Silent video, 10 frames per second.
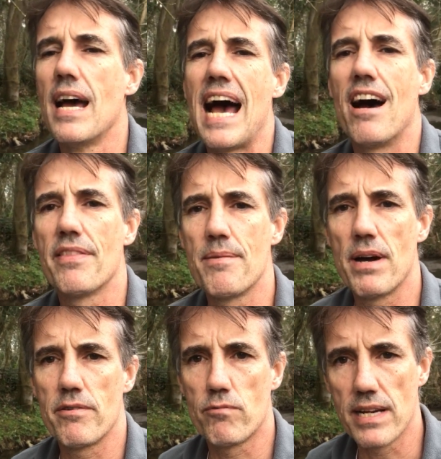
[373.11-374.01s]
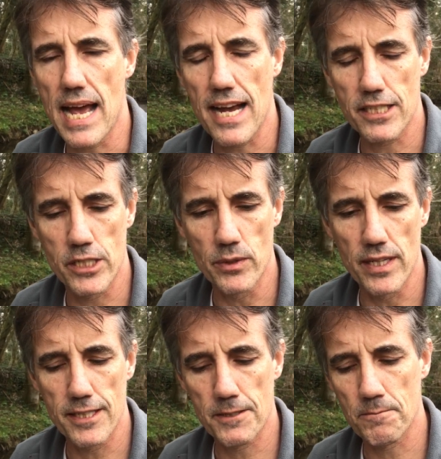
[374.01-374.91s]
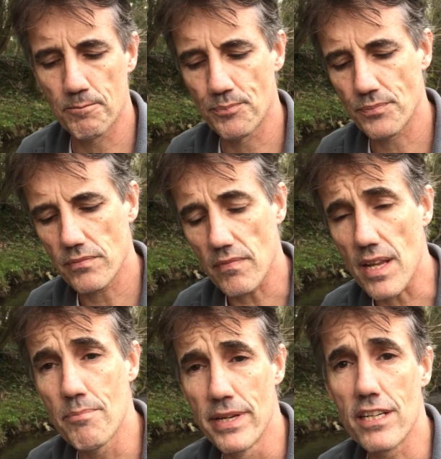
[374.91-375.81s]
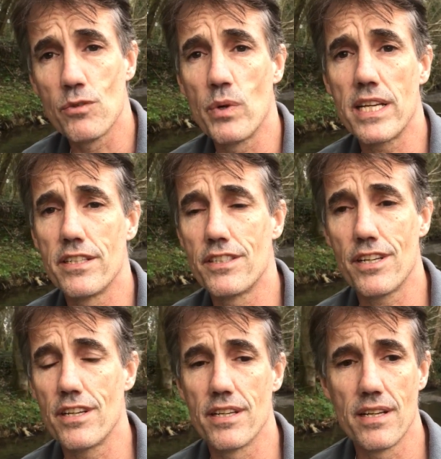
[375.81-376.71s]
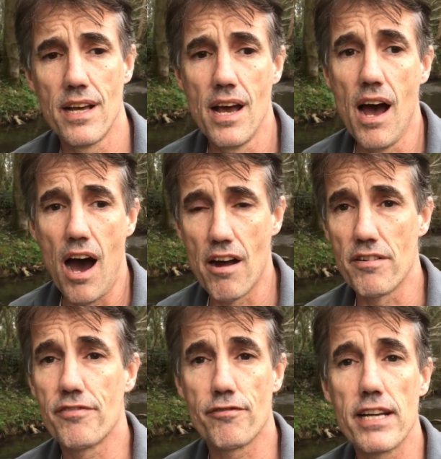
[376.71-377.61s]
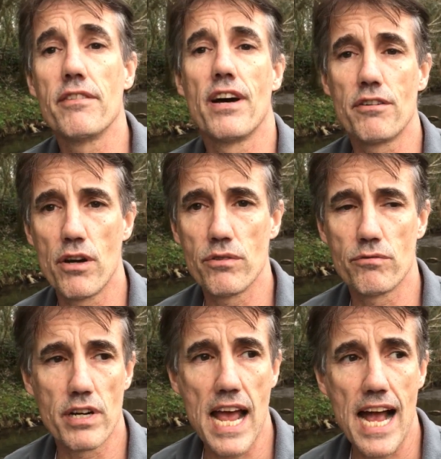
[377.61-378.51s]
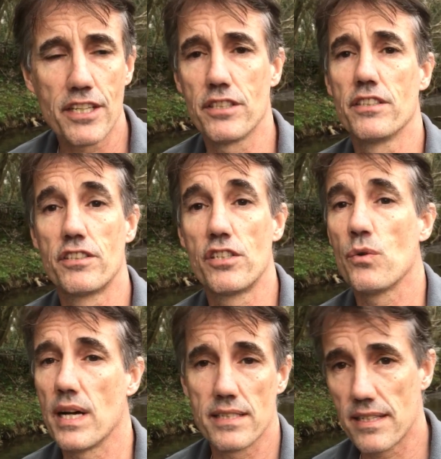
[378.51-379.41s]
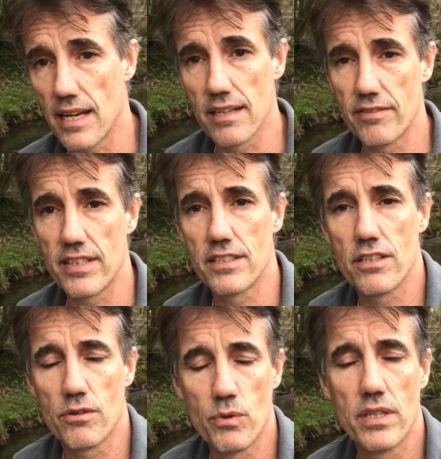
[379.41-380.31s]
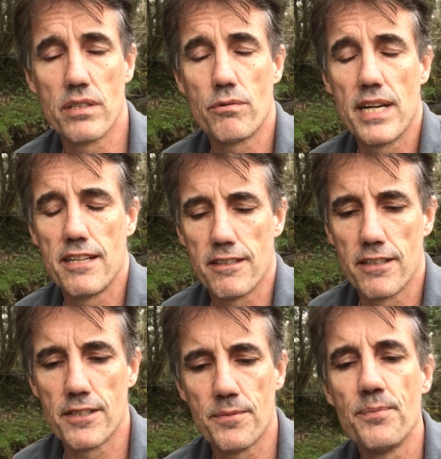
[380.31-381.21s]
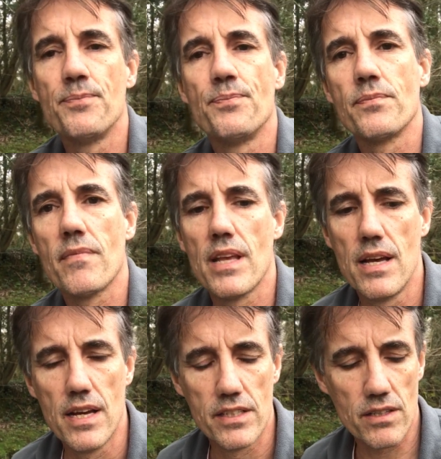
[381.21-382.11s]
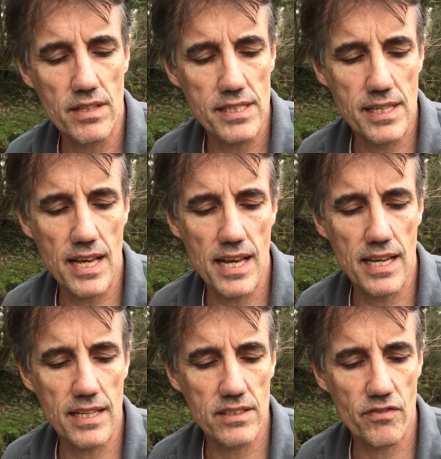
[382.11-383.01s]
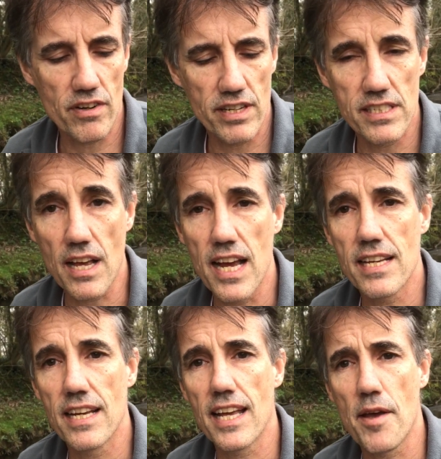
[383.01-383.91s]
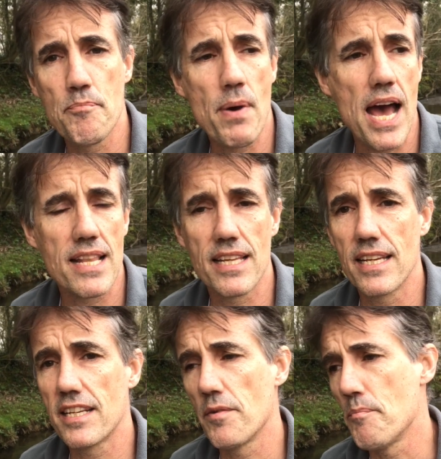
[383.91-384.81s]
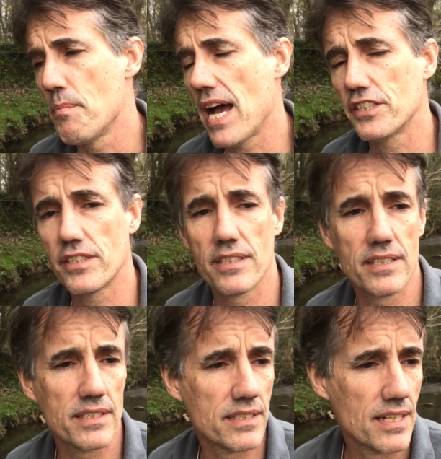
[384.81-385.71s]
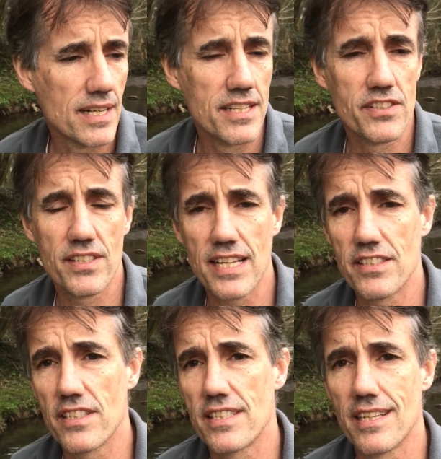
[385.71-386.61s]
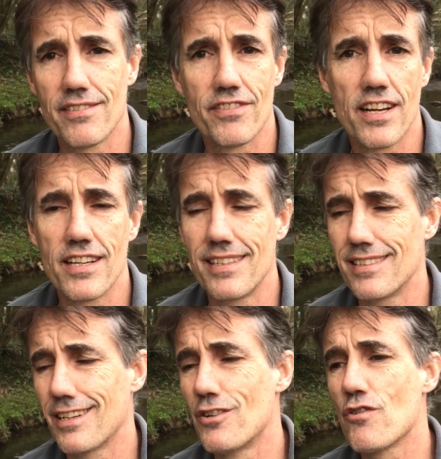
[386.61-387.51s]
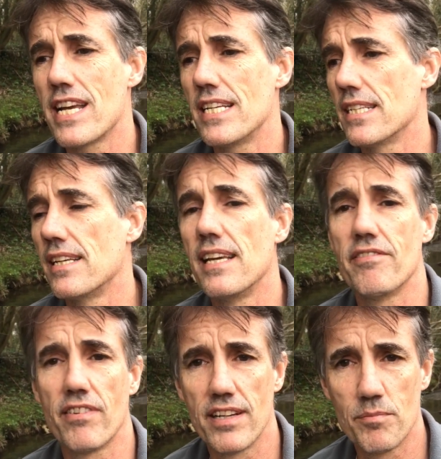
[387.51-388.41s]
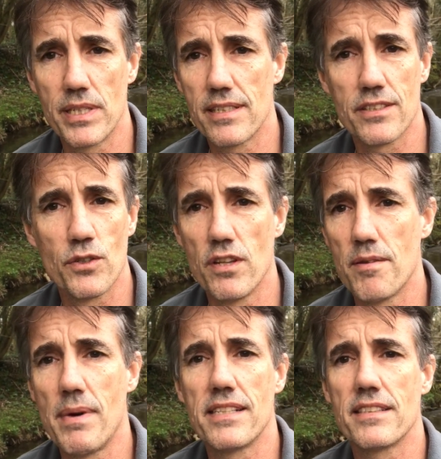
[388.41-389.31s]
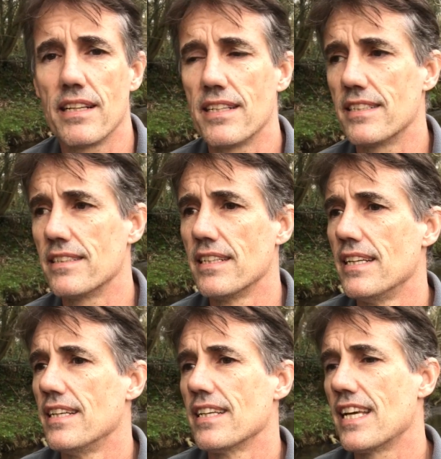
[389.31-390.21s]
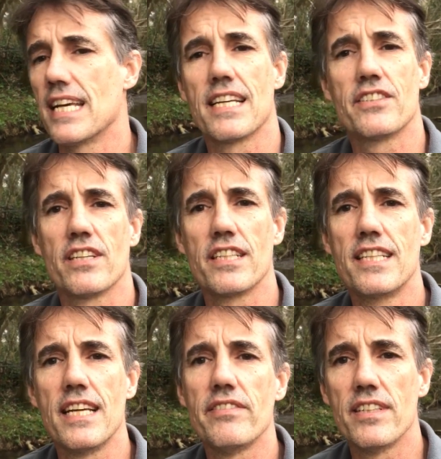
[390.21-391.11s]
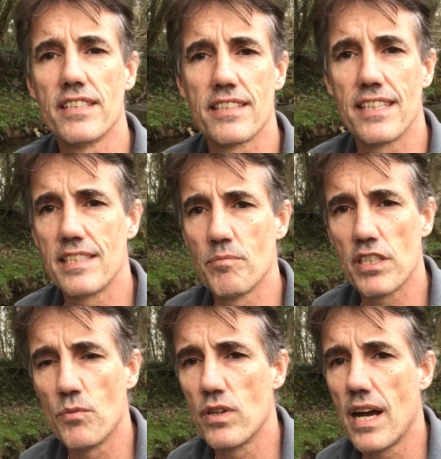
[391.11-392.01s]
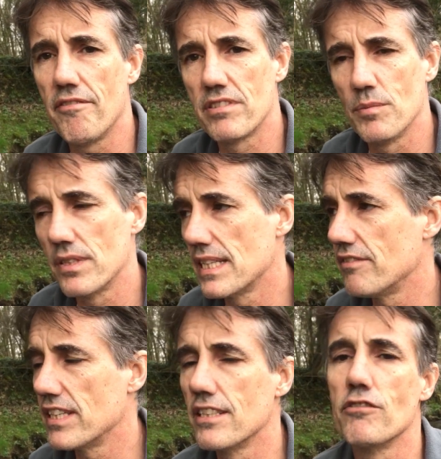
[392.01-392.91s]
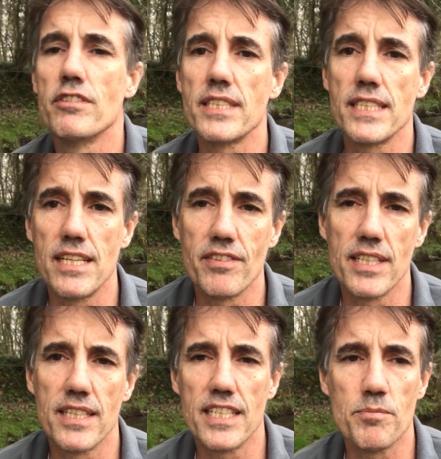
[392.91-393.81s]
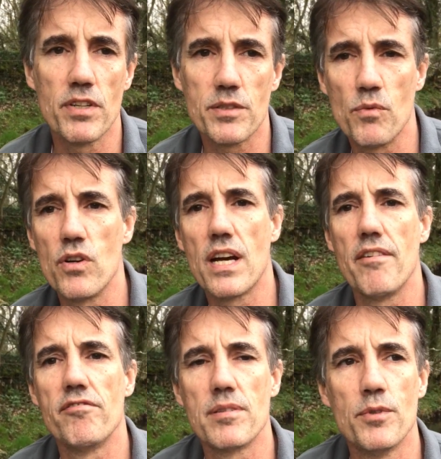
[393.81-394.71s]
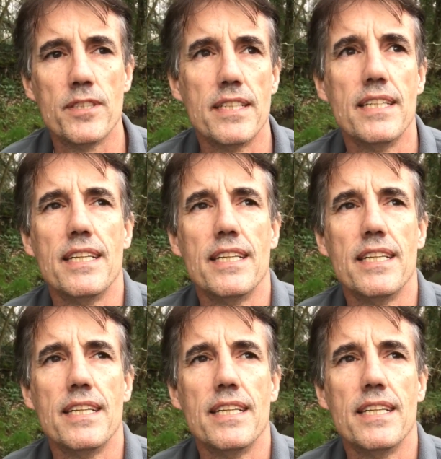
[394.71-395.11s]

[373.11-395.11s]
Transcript: how they might react to us, because we in turn are afraid of our own reactions to ourselves and to the world around us. So this king is a very psychic, empathic, compassionate, sensitive. He's a great giver, because all the masculine kings are givers, and he's much more comfortable giving than receiving, and he's much more comfortable